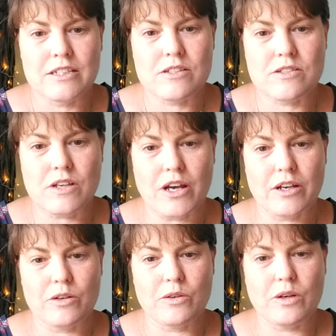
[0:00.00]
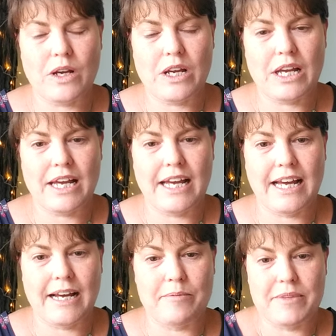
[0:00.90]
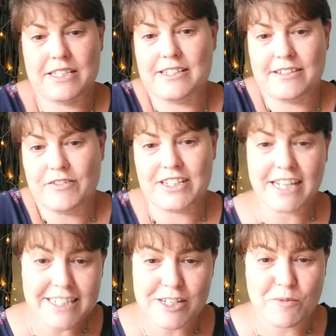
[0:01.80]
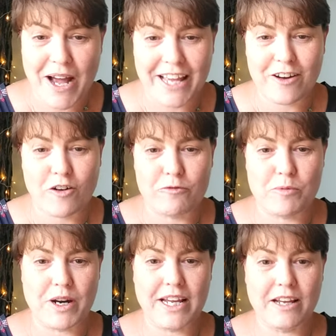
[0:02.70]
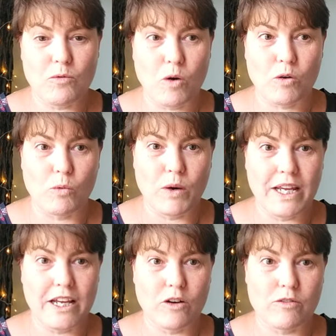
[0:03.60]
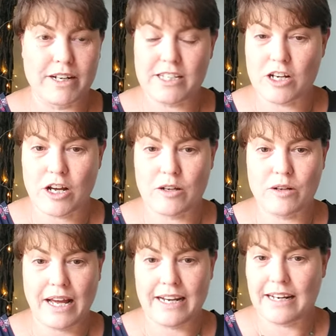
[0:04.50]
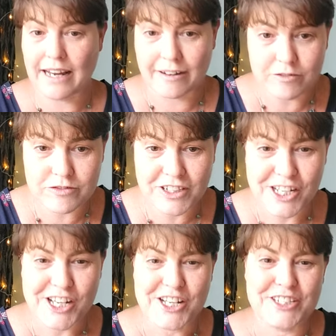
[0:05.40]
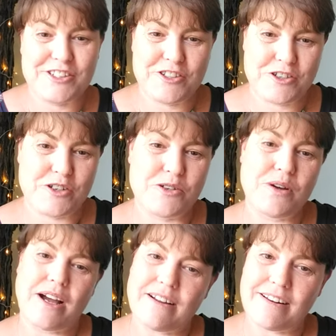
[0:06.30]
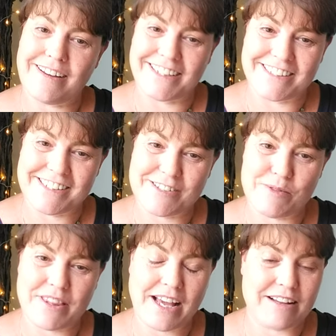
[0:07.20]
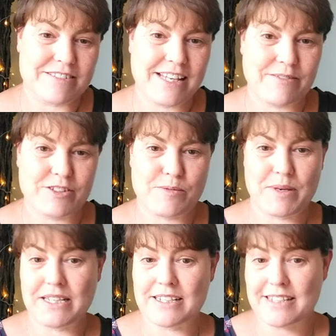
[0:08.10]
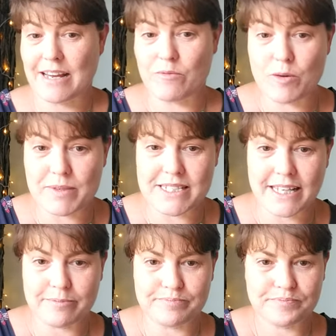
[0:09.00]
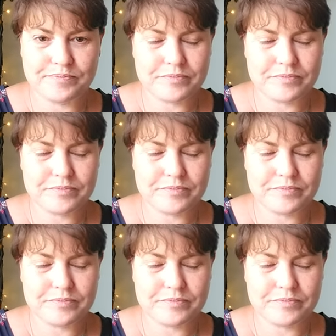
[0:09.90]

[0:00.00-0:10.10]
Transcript: So, um, this is a fantastic way of bringing what we already know and love to our clients without having to be in the same room as them